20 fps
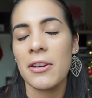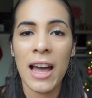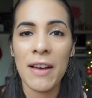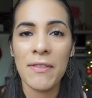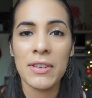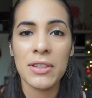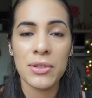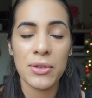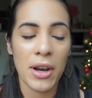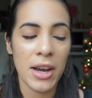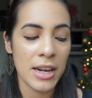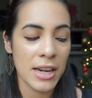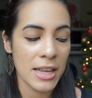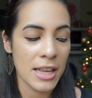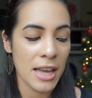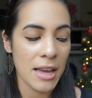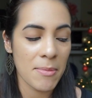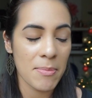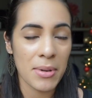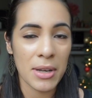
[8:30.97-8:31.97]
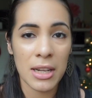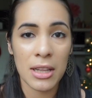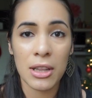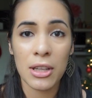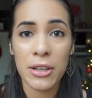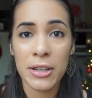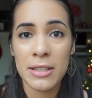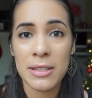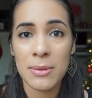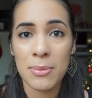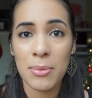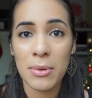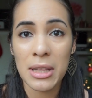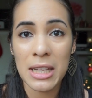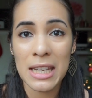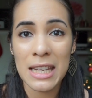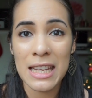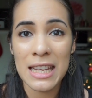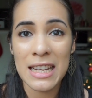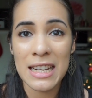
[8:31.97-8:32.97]
I haven't tried it yet, but it looks
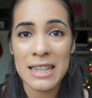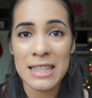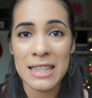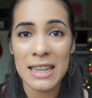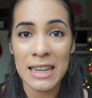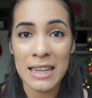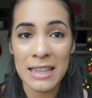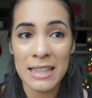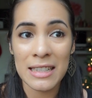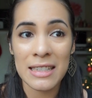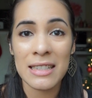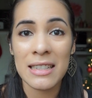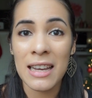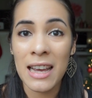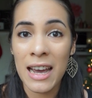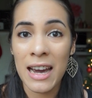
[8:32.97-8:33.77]
really neat, and